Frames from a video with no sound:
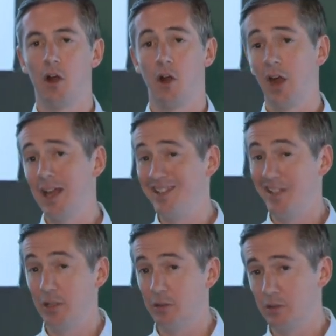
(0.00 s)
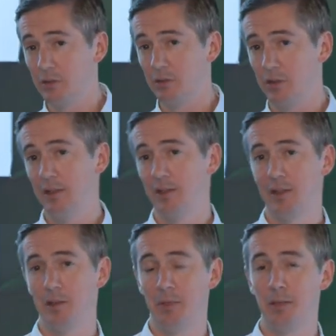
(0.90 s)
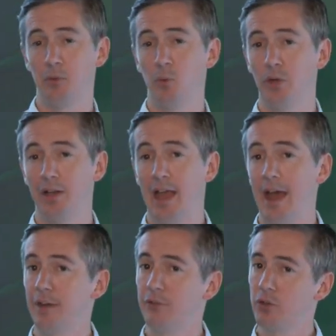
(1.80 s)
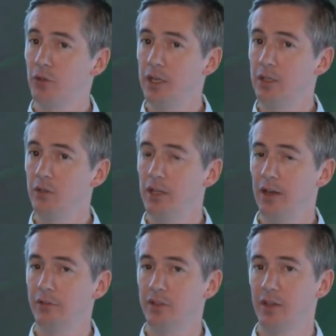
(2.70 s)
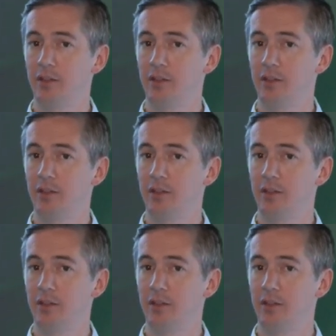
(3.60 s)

Our ideal is that people wouldn't have to create UDFs.